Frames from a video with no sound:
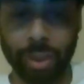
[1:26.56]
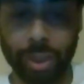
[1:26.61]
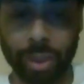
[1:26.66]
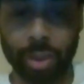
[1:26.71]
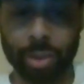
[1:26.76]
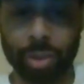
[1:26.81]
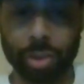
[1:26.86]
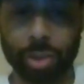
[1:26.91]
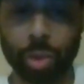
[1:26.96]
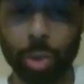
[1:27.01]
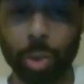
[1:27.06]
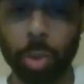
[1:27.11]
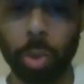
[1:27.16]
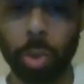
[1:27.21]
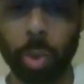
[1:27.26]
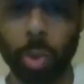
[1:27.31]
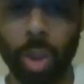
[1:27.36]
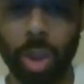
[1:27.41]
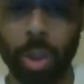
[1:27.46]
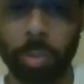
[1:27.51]
They can chew
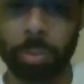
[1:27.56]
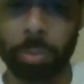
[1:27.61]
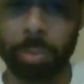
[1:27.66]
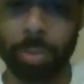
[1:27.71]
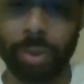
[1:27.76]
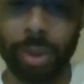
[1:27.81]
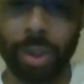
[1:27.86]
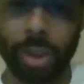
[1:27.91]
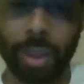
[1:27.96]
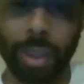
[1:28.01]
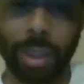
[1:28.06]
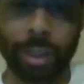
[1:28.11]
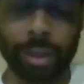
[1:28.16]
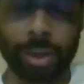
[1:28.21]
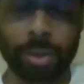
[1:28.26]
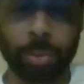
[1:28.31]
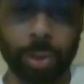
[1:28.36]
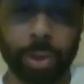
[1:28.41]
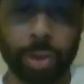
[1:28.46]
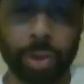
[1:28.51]
you up, but they got to
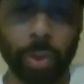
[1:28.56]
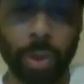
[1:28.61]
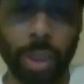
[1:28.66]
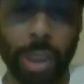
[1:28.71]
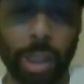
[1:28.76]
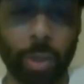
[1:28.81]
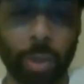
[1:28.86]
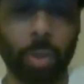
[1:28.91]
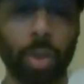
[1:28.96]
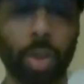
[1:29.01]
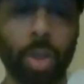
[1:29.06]
spit you out.